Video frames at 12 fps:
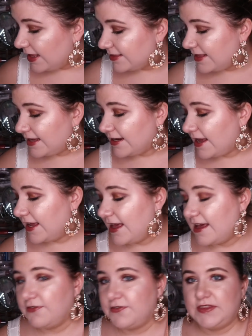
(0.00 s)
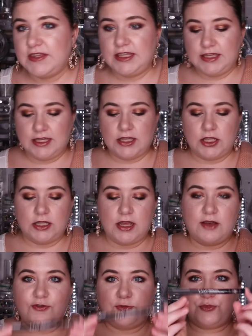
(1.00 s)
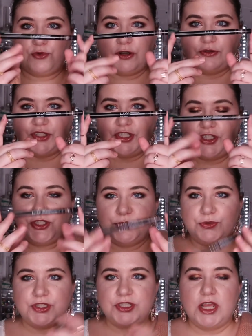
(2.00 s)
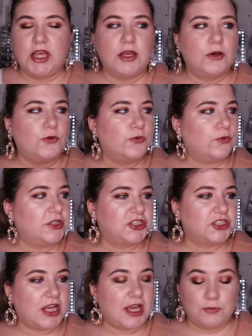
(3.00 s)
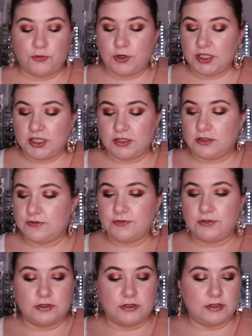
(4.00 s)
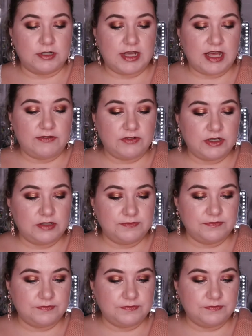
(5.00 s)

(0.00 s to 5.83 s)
Then I have the Love Brow-titude, which I'm working on forever.